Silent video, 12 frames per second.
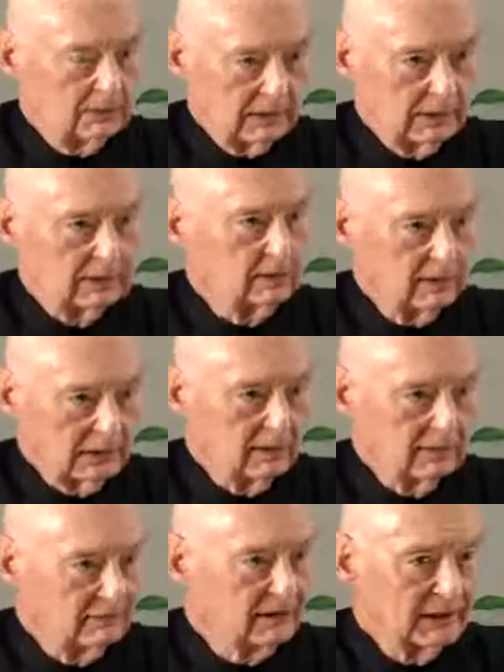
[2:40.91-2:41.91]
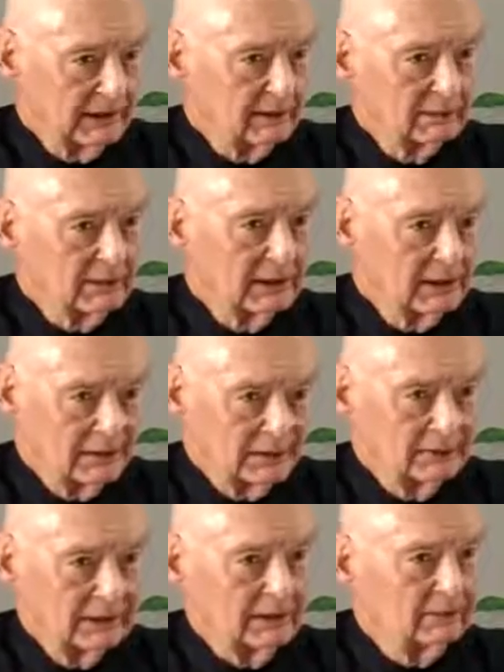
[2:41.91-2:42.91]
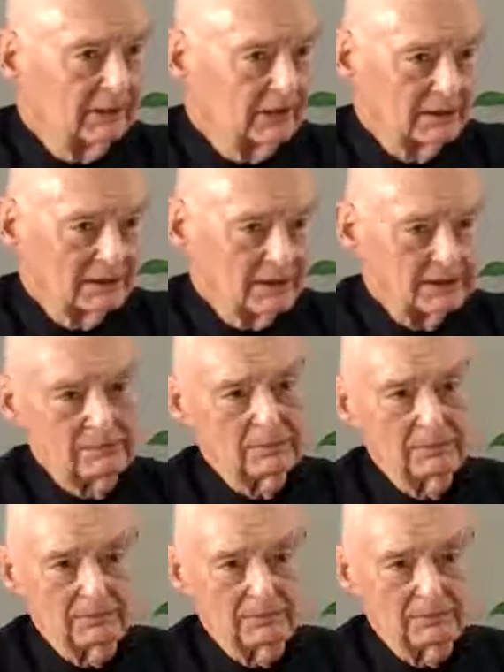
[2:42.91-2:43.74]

get a lot of diarrhea, you eliminate some